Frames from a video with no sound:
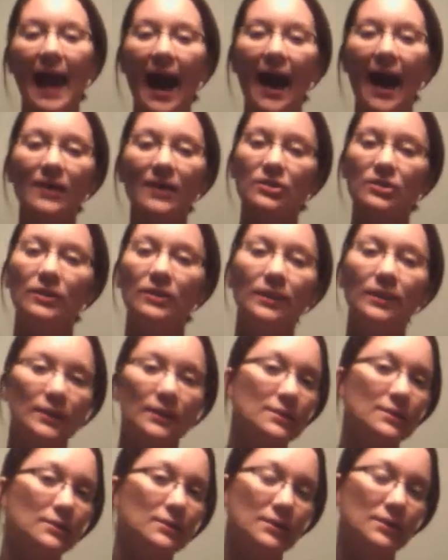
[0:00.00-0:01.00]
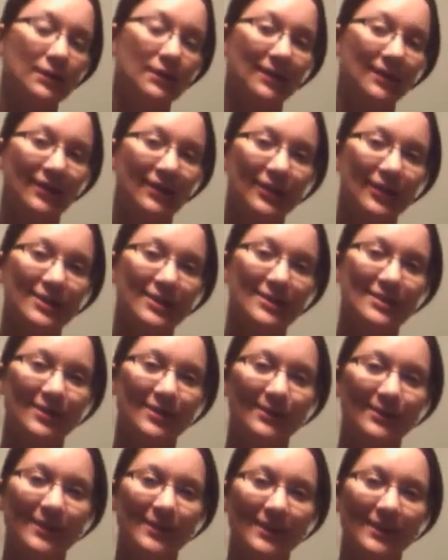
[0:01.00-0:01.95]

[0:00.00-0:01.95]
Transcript: actually listened to the lyrics to,